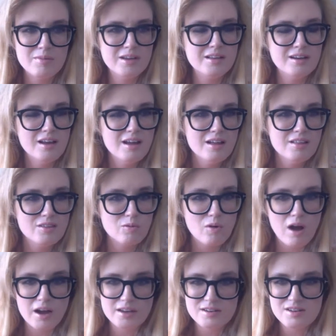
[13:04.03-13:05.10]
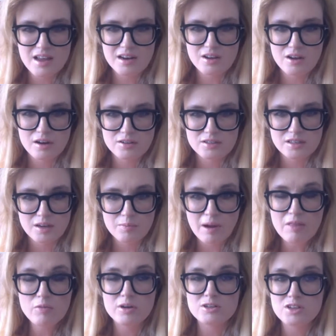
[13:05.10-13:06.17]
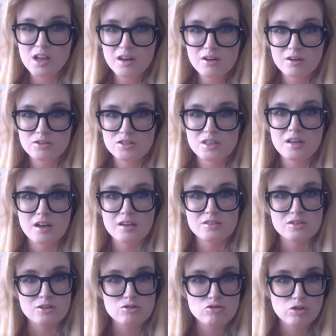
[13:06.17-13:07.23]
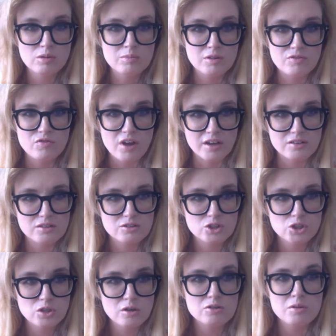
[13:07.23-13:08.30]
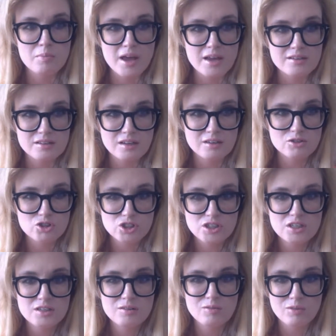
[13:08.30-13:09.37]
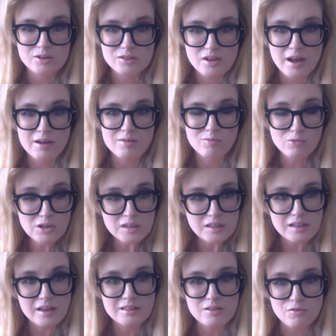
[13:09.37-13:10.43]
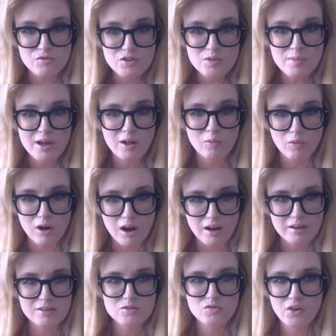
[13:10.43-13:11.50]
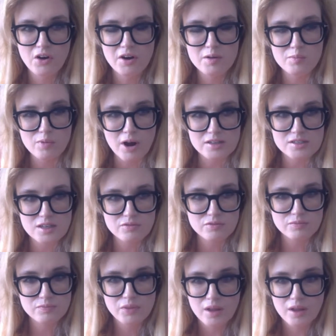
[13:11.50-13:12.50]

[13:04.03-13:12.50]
mean, The Rock and Dany Garcia. By the way, Dany Garcia is extremely fit. She looks amazing. She was like really like the female Rock. It's very impressive.